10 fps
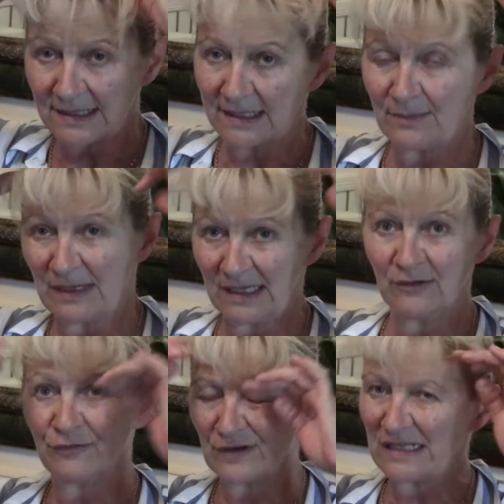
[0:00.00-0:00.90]
in and a bit of
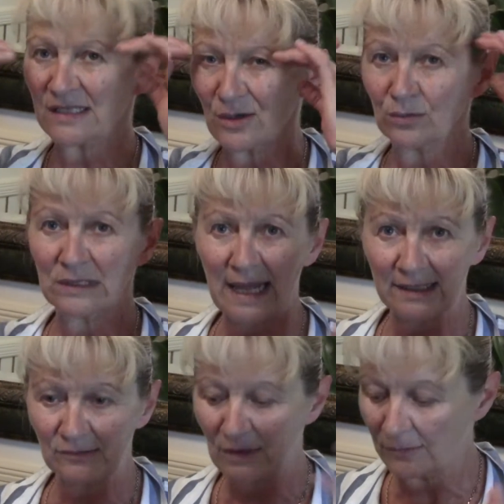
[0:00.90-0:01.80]
your freeze hold
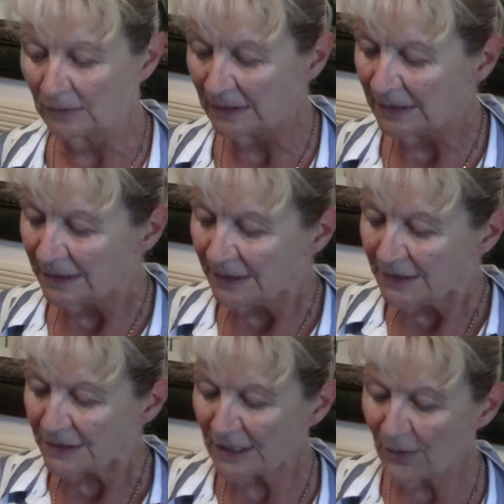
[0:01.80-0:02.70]
lacquer on.
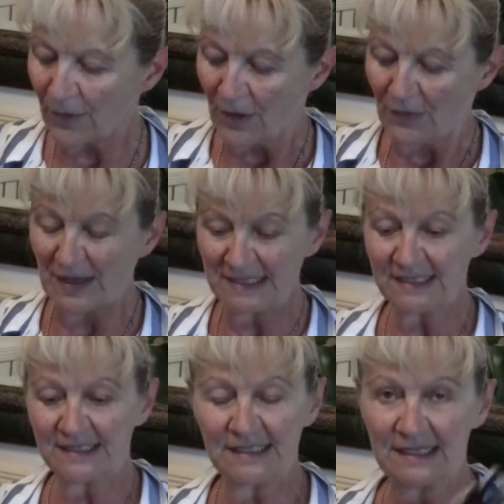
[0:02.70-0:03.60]
So this
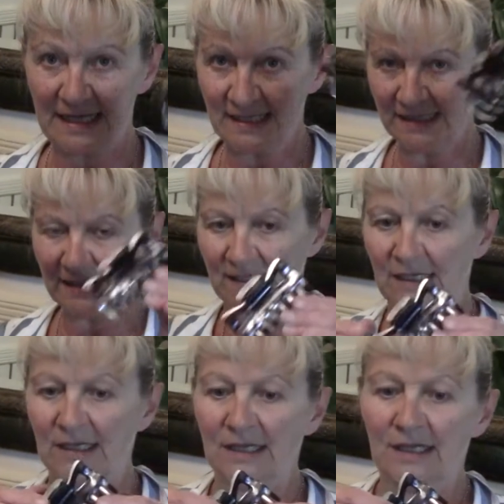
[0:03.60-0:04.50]
is the thing.
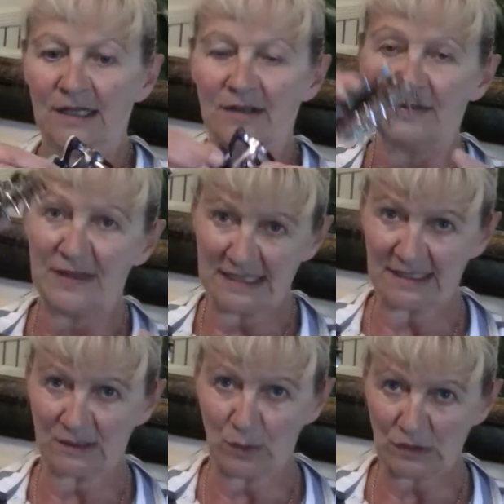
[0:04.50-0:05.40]
This
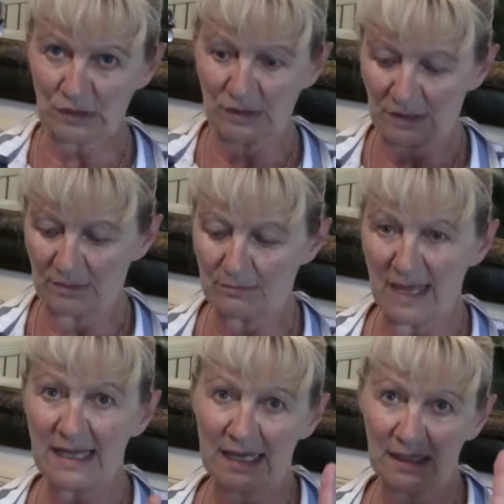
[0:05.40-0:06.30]
is what's going to
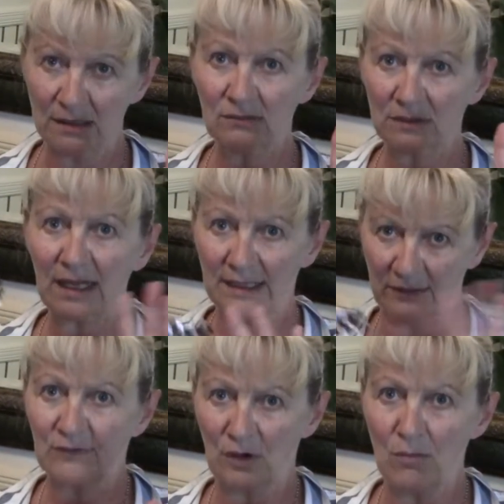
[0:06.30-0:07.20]
make it look like
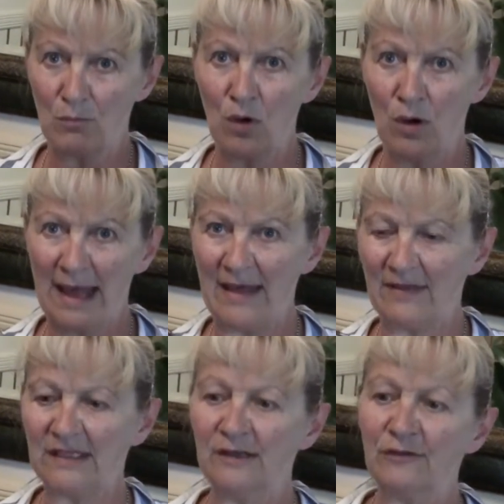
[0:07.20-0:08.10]
you've got more hair
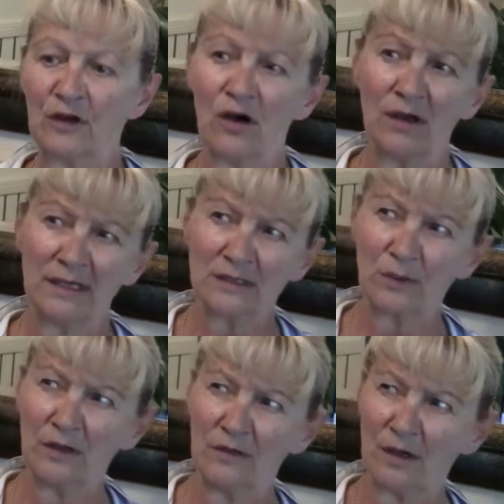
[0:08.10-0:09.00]
than you've got, and it's
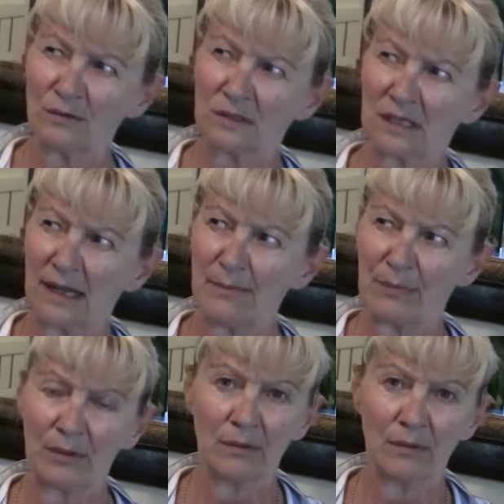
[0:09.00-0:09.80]
one of those clip